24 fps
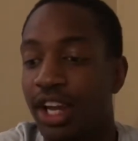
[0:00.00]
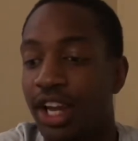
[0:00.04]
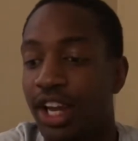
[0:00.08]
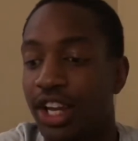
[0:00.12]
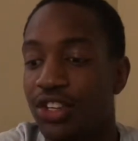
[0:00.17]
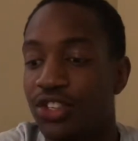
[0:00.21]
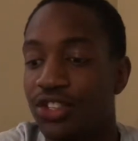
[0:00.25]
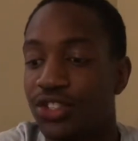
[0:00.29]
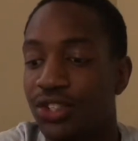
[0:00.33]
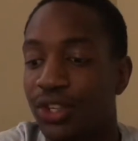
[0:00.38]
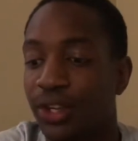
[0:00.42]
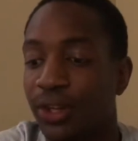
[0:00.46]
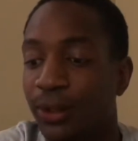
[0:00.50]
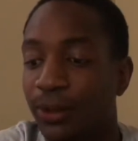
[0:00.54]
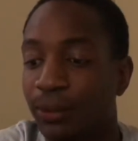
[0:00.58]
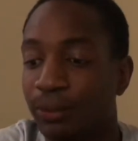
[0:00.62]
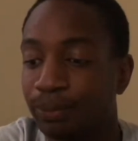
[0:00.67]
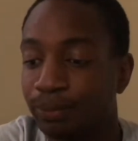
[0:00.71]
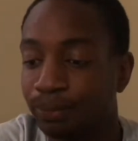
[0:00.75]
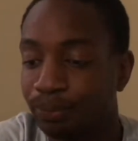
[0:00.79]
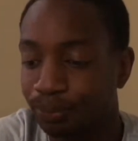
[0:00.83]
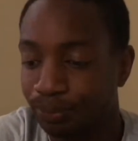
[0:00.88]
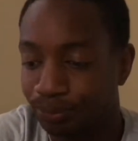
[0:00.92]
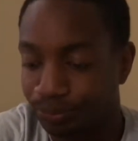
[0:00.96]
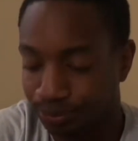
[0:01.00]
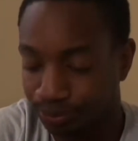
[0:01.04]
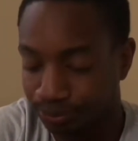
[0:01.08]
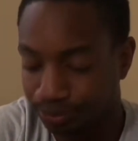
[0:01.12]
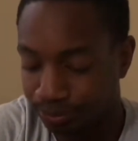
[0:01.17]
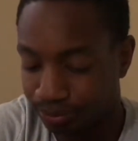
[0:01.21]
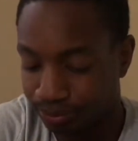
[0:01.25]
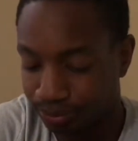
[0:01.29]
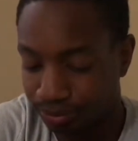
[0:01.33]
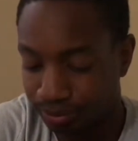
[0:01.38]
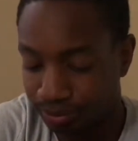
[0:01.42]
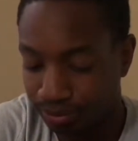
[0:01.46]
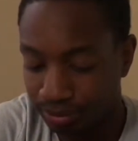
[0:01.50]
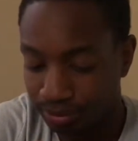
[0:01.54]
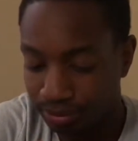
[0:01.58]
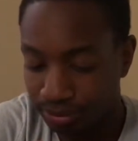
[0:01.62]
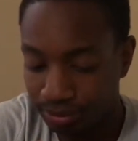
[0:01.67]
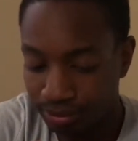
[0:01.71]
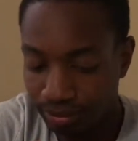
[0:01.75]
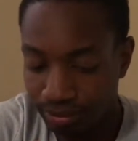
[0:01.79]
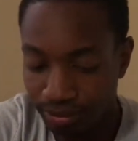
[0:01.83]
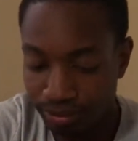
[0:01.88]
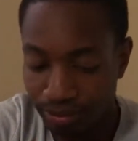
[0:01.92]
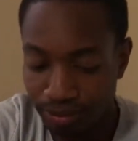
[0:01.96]
And so
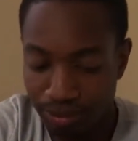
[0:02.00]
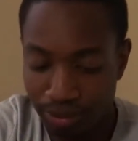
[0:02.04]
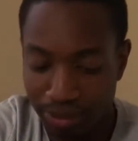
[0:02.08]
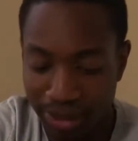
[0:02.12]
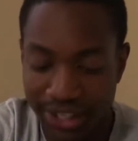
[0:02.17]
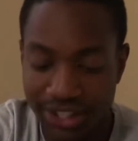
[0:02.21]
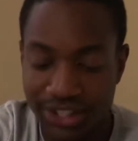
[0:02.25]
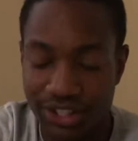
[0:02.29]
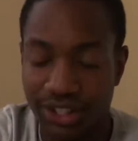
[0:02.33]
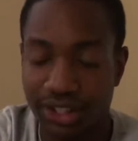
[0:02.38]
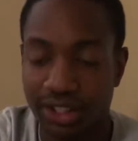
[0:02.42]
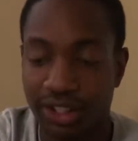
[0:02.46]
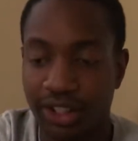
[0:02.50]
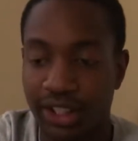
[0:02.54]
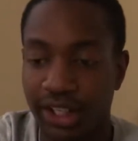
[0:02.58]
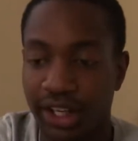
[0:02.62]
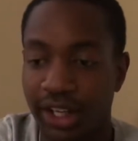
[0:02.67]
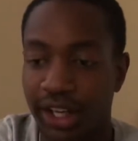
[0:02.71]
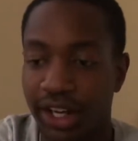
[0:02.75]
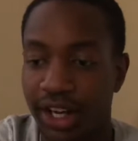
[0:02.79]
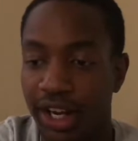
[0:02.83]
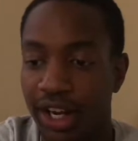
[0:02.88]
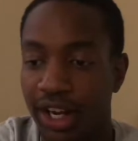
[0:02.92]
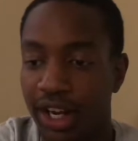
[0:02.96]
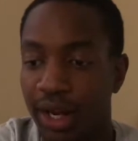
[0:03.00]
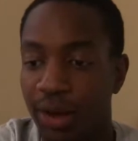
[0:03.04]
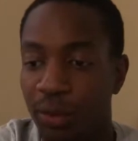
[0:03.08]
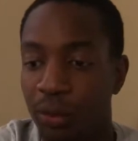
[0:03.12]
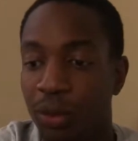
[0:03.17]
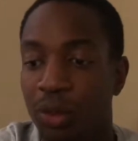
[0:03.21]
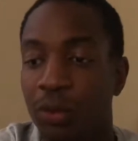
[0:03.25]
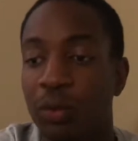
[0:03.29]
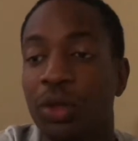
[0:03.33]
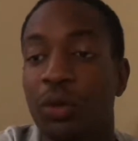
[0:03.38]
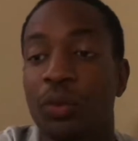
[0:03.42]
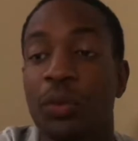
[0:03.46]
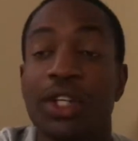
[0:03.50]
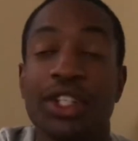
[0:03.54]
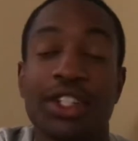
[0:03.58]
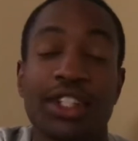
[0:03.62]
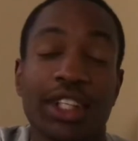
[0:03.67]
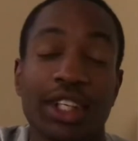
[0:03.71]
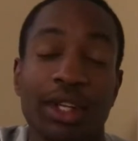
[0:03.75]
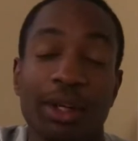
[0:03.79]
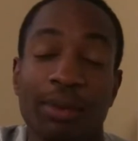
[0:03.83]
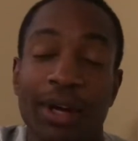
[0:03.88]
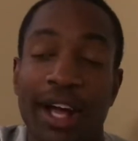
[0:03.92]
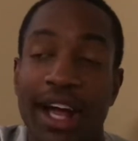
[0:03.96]
basically, uh, when we went
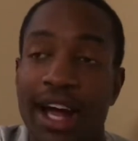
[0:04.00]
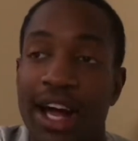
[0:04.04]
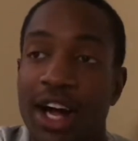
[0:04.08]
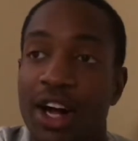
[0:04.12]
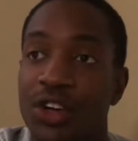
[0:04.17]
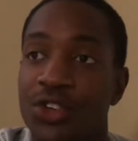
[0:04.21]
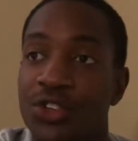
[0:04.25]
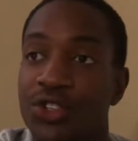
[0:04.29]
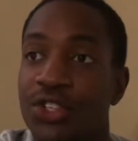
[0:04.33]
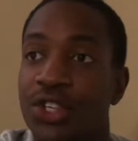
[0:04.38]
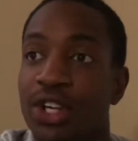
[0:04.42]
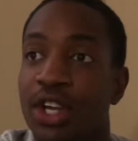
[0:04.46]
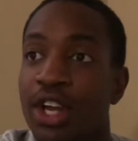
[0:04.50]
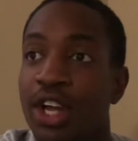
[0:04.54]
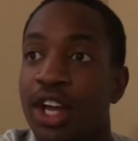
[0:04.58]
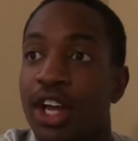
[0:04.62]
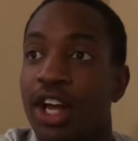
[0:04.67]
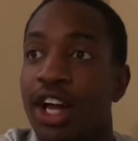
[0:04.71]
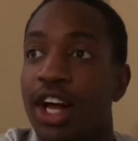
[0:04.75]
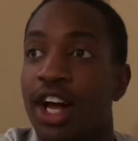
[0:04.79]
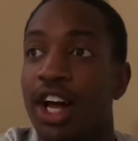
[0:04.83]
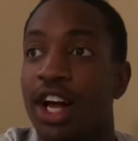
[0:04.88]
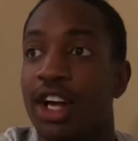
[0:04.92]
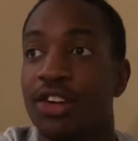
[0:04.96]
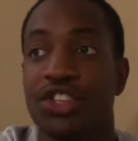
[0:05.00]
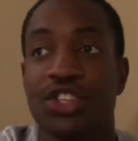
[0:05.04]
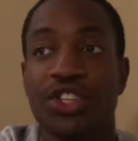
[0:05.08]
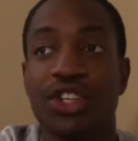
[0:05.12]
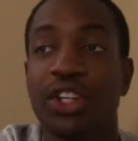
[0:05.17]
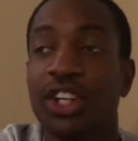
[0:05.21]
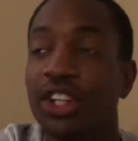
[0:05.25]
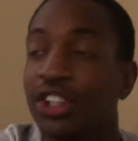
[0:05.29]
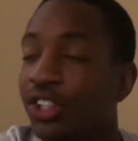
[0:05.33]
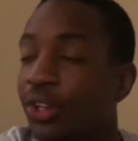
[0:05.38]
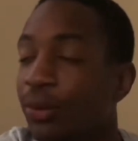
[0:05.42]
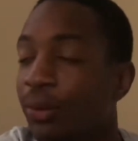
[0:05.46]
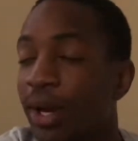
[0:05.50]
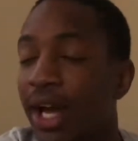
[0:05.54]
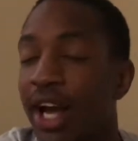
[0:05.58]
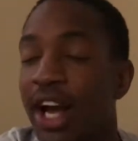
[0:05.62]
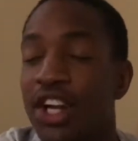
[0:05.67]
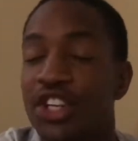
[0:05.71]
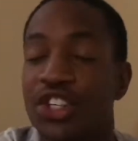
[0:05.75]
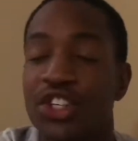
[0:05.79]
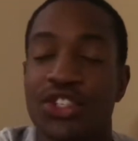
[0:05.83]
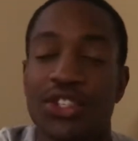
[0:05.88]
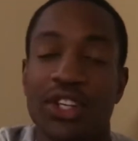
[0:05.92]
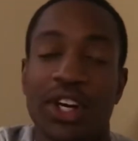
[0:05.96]
to the house, uh, she looked
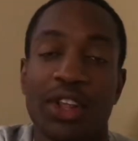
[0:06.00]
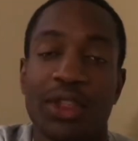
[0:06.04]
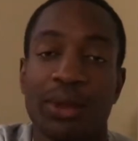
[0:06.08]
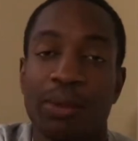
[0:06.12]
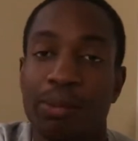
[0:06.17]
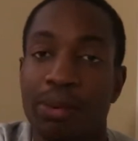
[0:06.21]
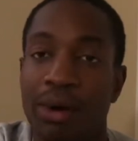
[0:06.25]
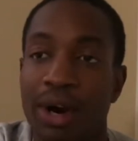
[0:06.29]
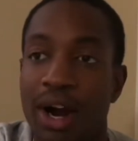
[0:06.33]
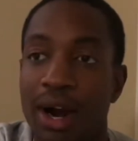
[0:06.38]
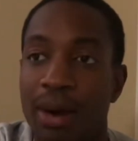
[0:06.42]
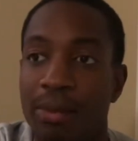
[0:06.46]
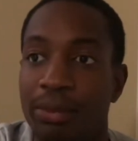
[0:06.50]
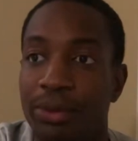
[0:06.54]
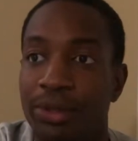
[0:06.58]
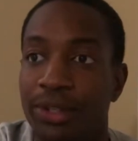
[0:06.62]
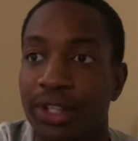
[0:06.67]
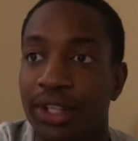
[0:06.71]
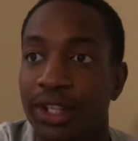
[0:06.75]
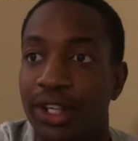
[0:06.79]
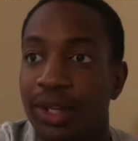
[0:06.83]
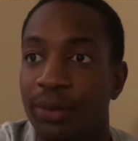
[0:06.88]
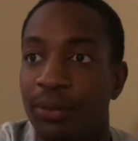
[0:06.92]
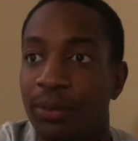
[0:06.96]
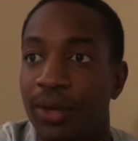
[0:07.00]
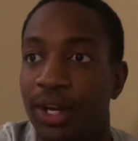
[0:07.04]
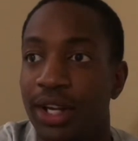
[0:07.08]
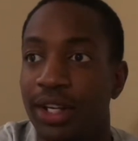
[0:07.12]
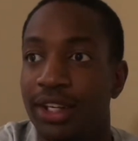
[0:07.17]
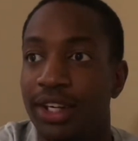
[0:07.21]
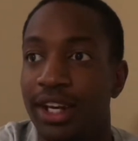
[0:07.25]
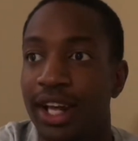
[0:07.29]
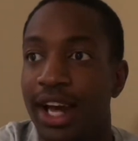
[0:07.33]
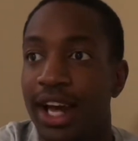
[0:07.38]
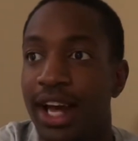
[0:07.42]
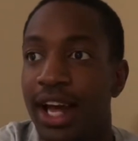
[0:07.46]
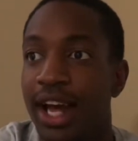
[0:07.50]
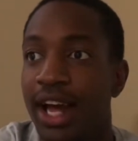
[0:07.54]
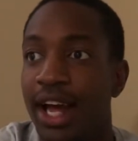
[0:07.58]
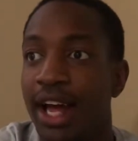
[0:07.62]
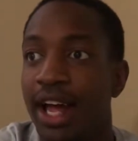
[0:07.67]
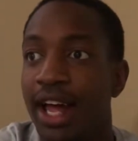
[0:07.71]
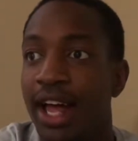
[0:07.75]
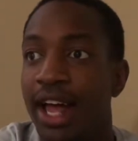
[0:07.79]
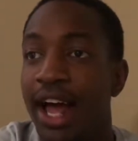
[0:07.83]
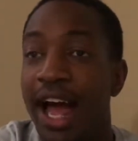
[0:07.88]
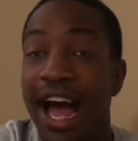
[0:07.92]
around, she saw the property and whatnot.